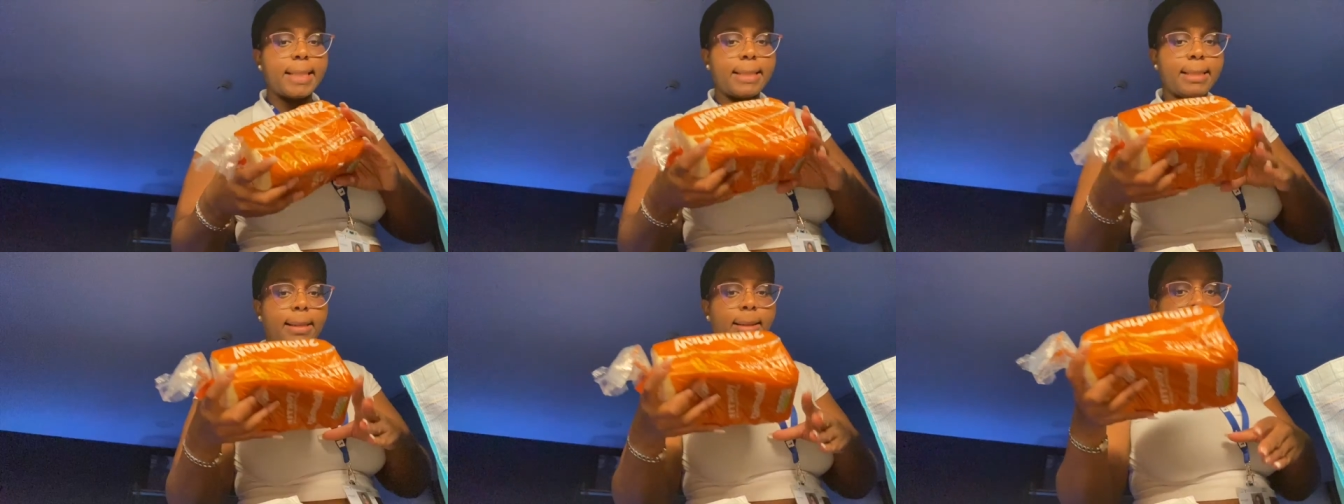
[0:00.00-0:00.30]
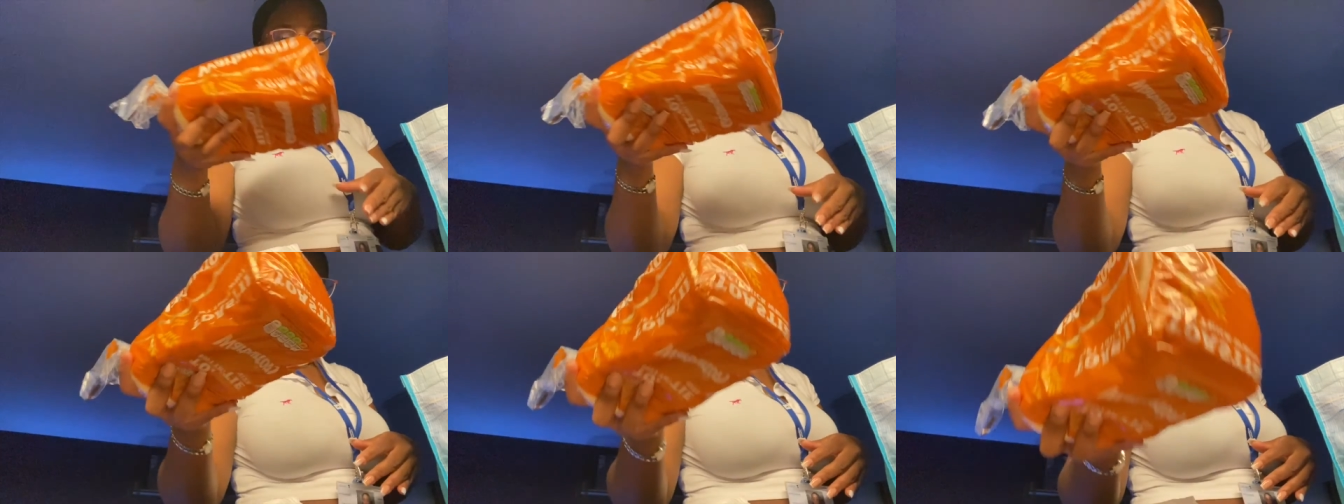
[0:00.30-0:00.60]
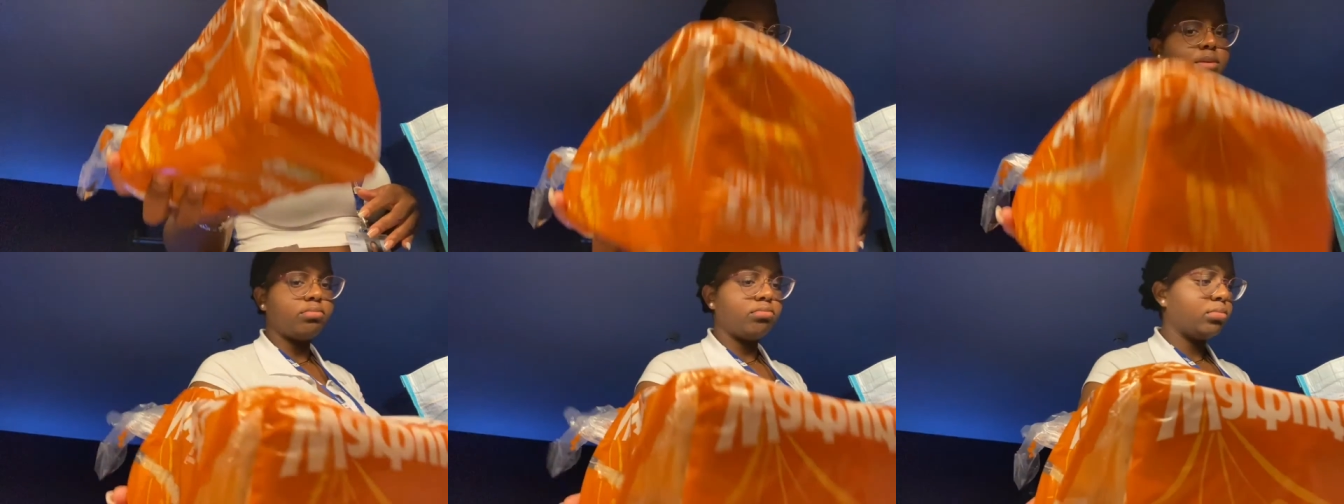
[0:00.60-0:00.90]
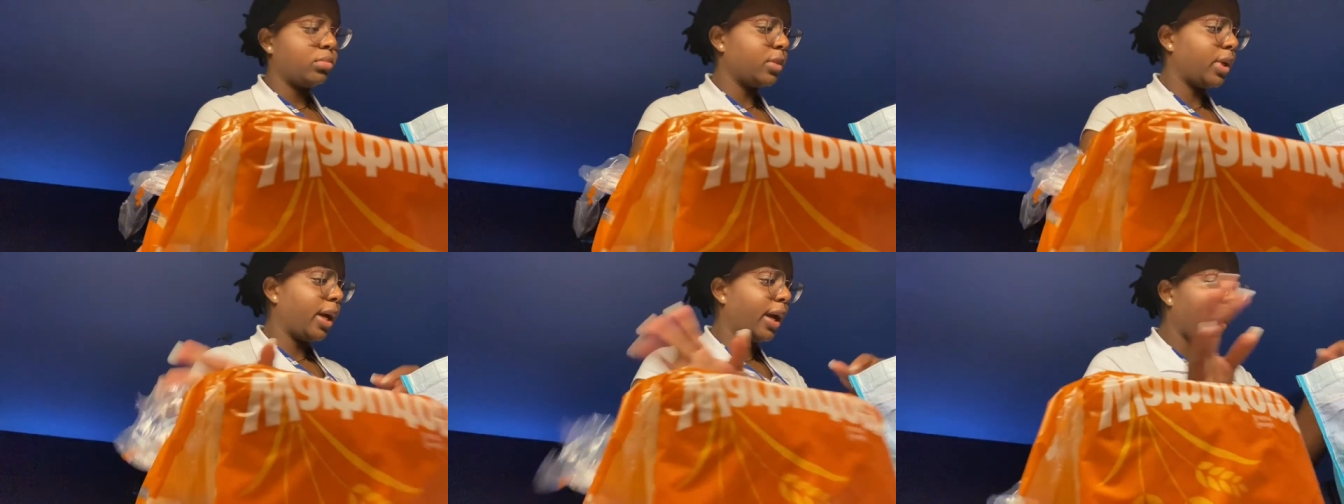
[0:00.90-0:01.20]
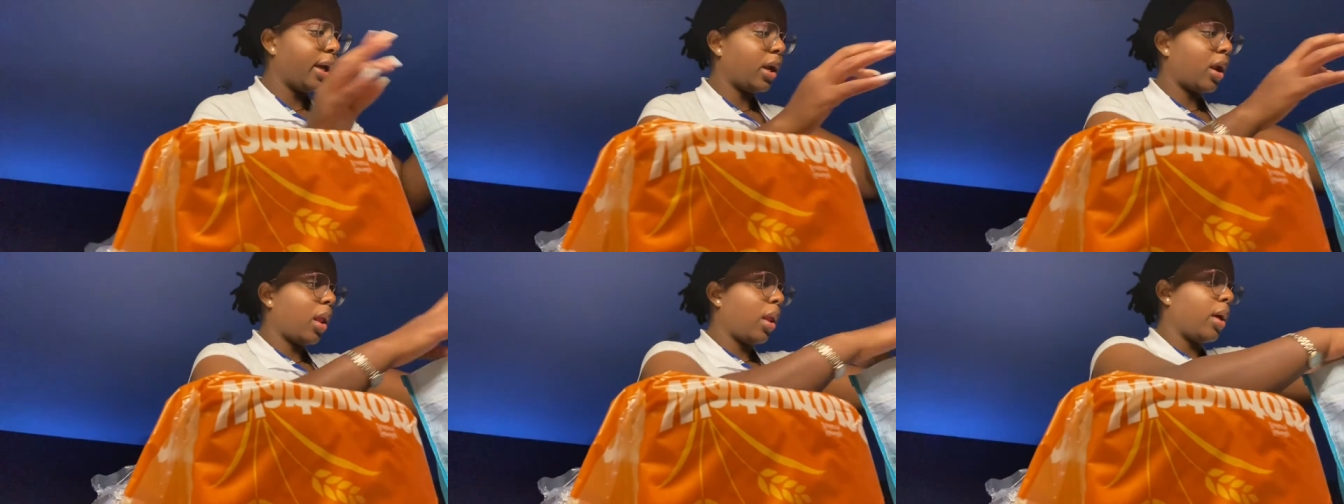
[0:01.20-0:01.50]
I'm trying to, I
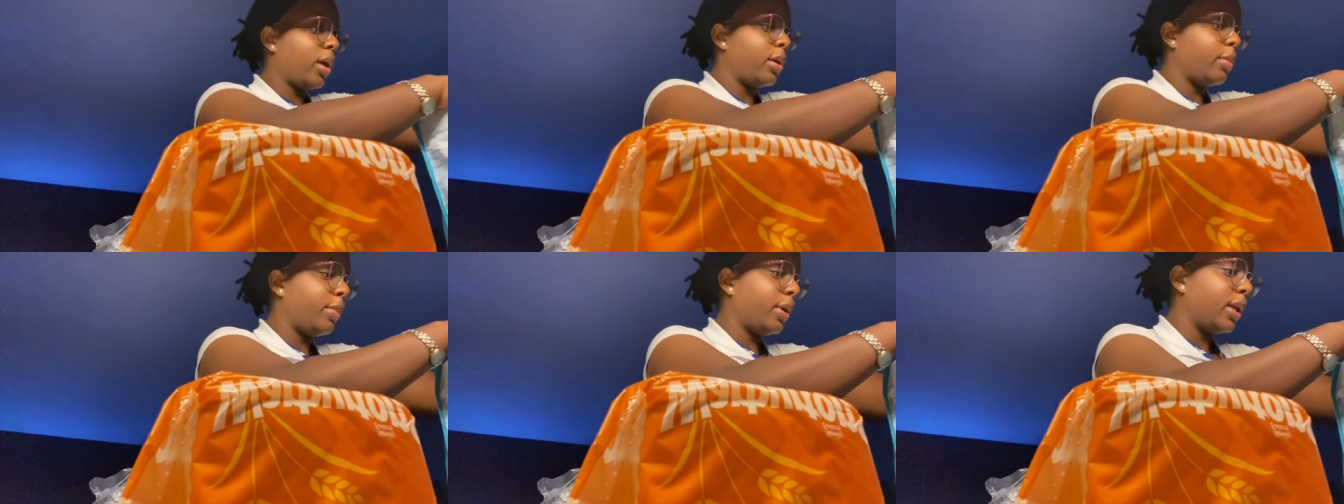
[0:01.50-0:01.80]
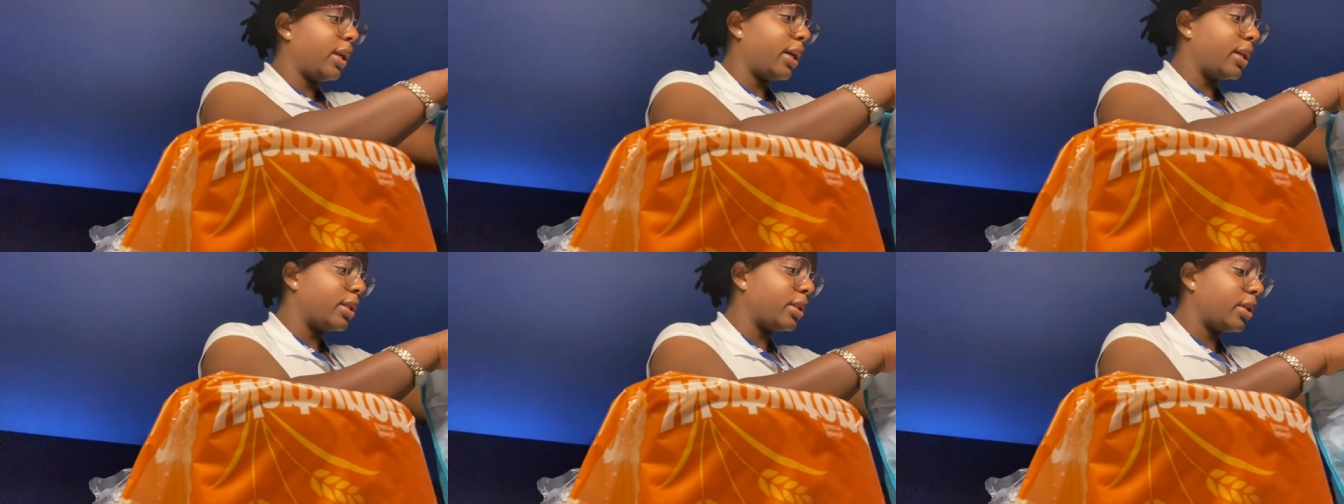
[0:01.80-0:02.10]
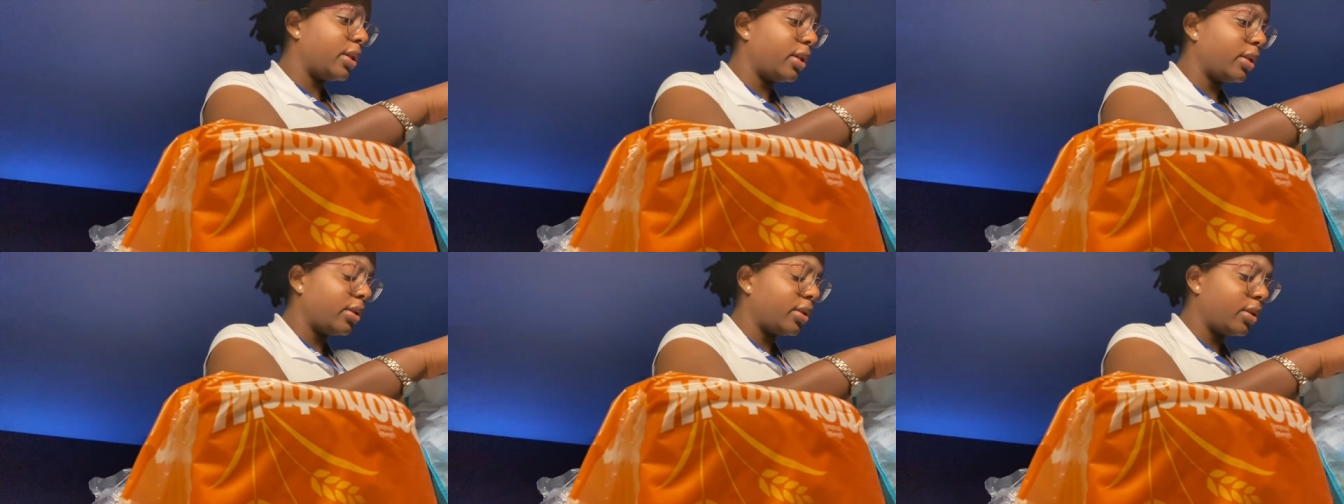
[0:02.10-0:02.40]
ate a lot of bread last year,